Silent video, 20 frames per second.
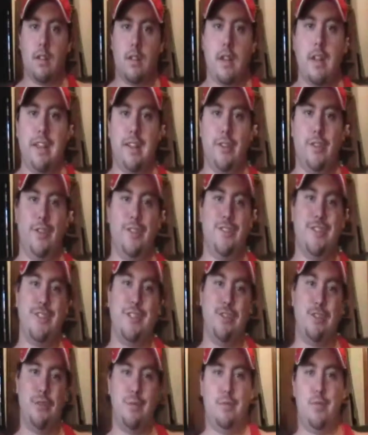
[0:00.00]
Hello
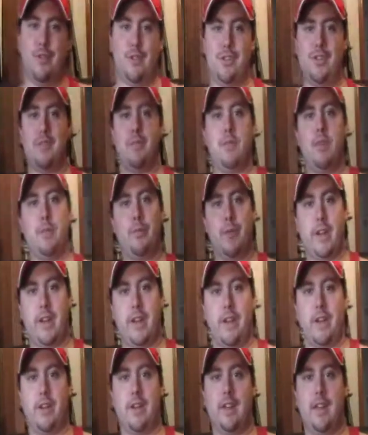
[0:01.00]
YouTube, US Minutman
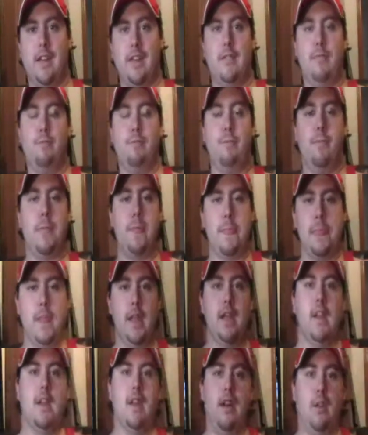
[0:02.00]
here again.
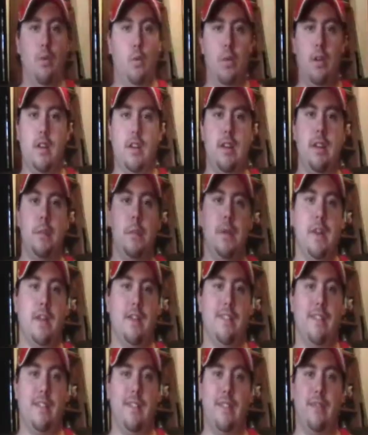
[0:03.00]
Wanted to make
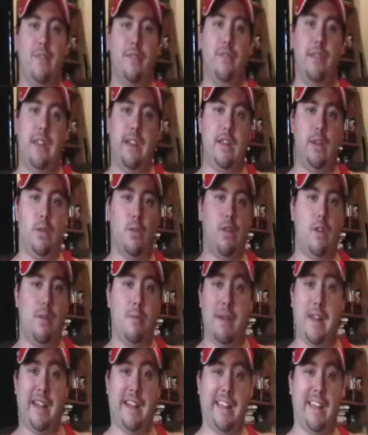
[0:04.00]
a video
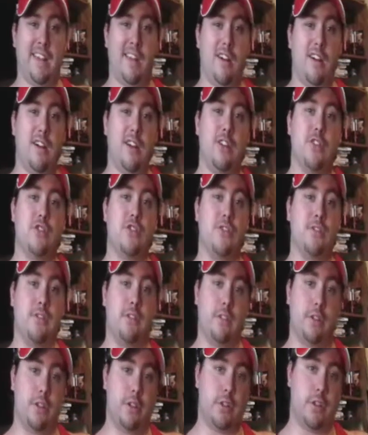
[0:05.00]
about a
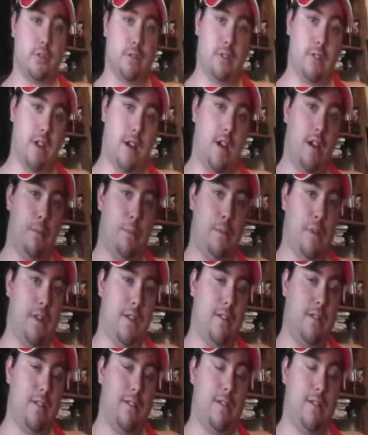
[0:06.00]
controversial topic.